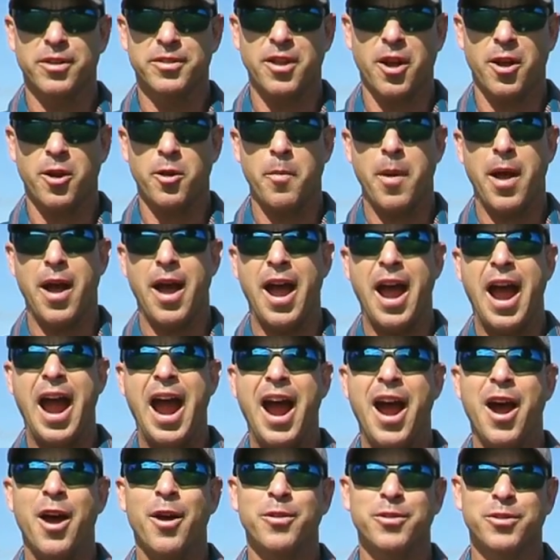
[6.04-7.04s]
going to talk about
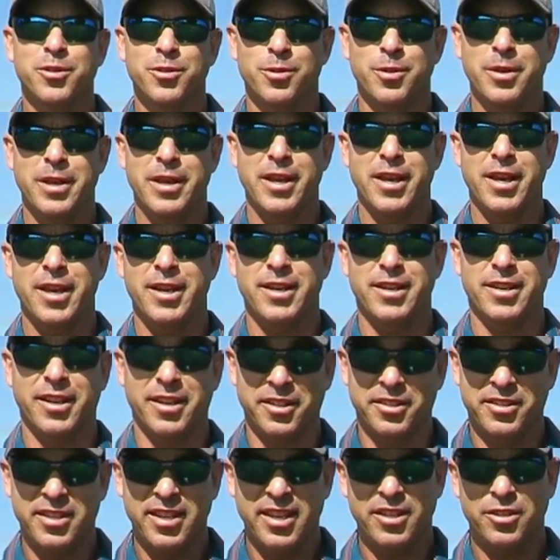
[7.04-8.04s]
how to hit an
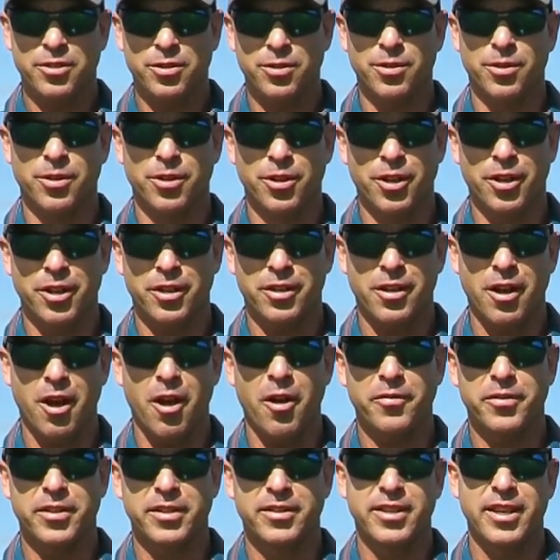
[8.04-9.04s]
intentional hook
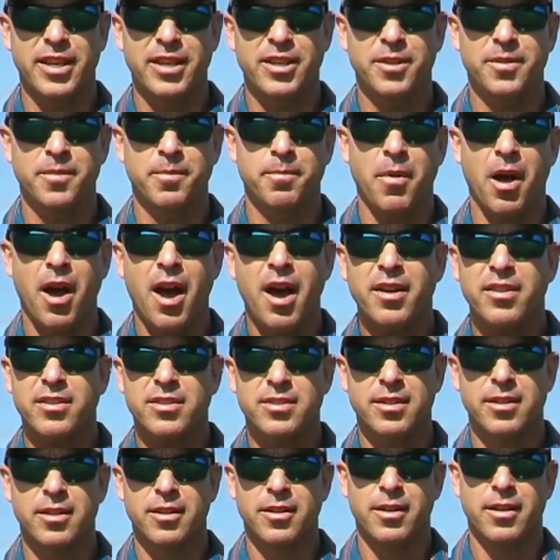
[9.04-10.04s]
off the tee
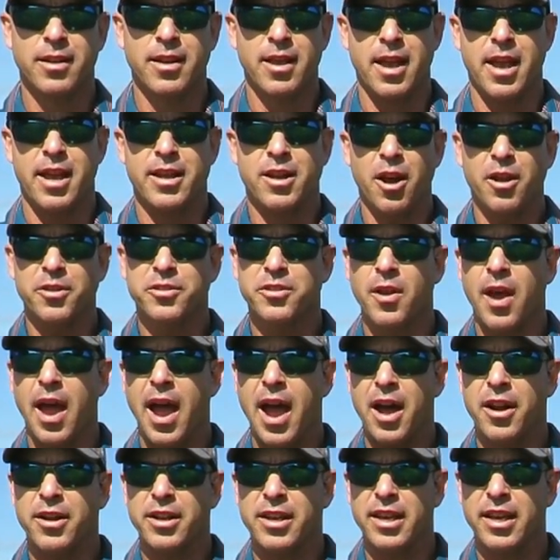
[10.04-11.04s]
box and also
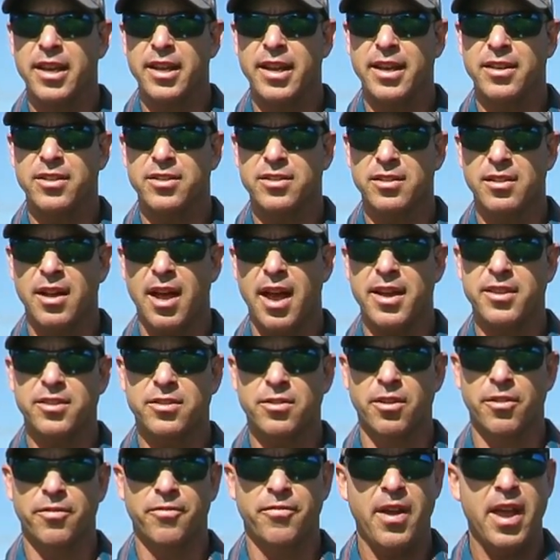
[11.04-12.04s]
how to hit a slice
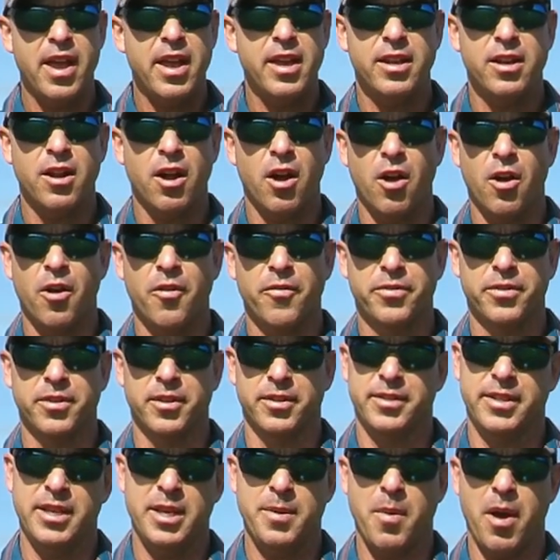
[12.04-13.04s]
or fade off
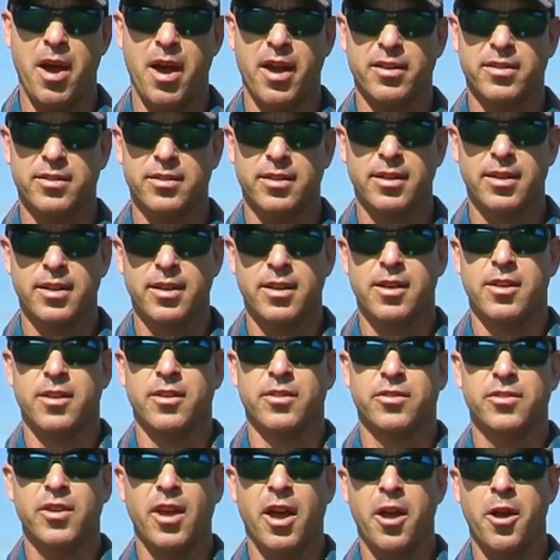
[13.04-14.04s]
the tee box.
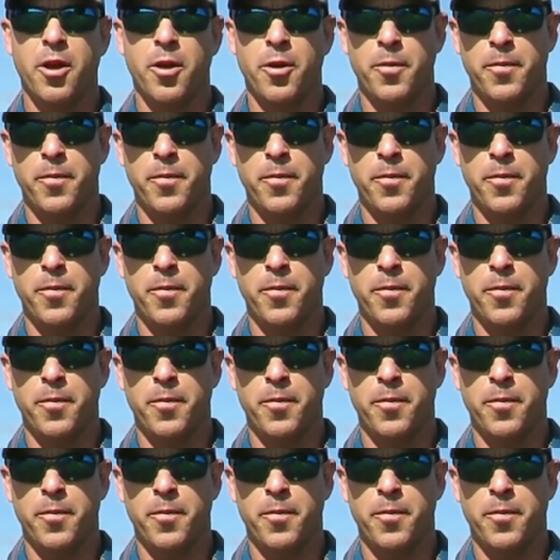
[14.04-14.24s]
So